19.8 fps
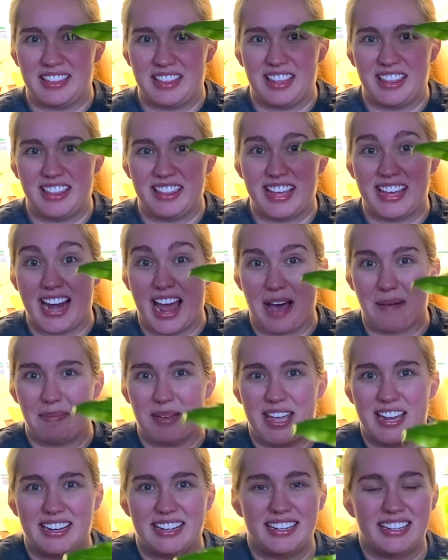that
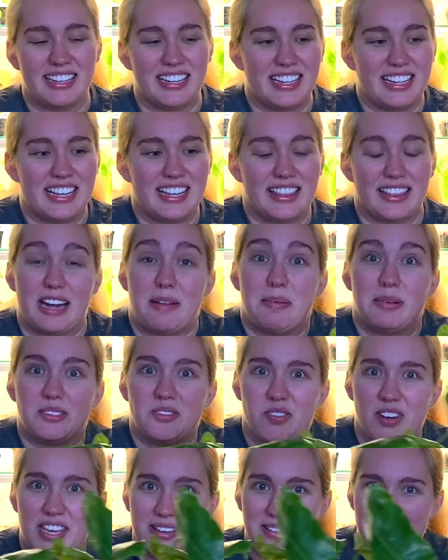happen, that I post
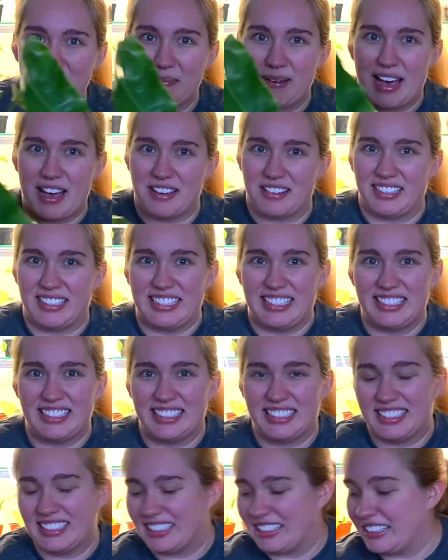videos about
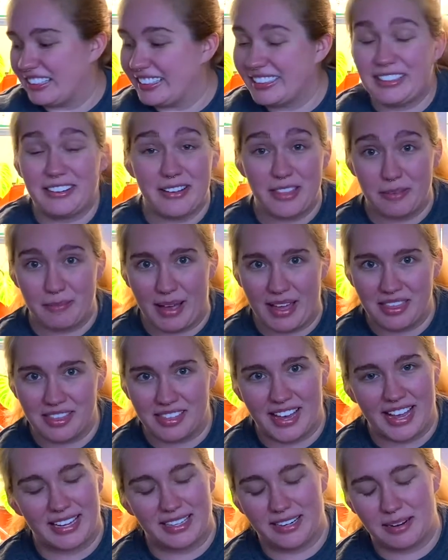earlier in the month. I
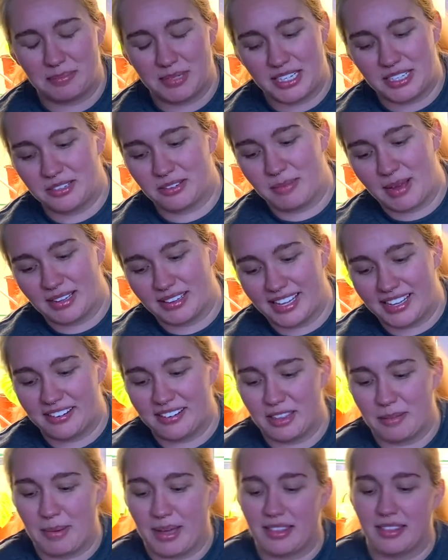can update you about later in the
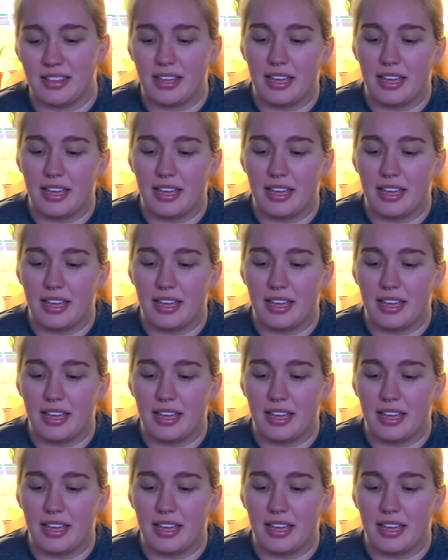month.